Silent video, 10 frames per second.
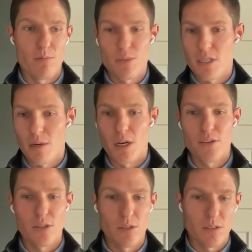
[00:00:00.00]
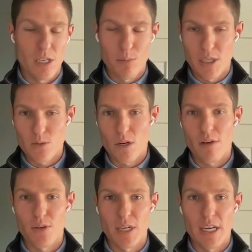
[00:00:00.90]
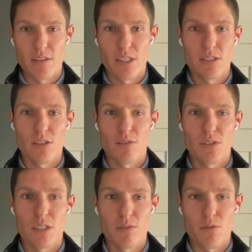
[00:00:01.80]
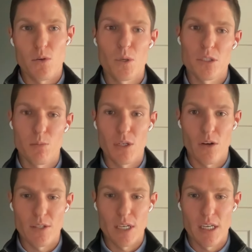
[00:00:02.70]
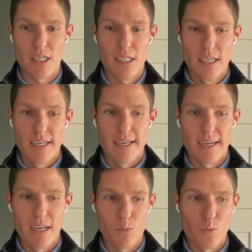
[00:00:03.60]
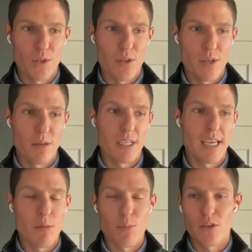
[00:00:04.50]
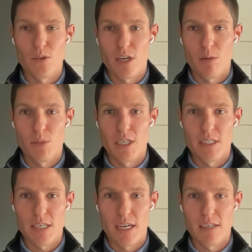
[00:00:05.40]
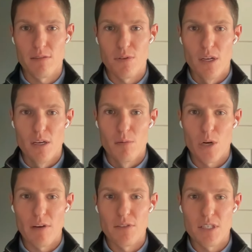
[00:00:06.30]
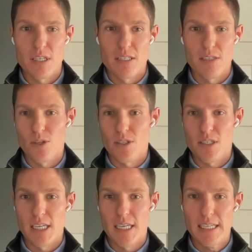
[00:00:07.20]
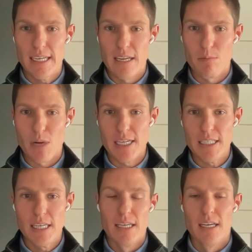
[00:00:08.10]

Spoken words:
some other companies were offering analytics services, of course, but are they really keeping your company's kind of privacy centricity in mind,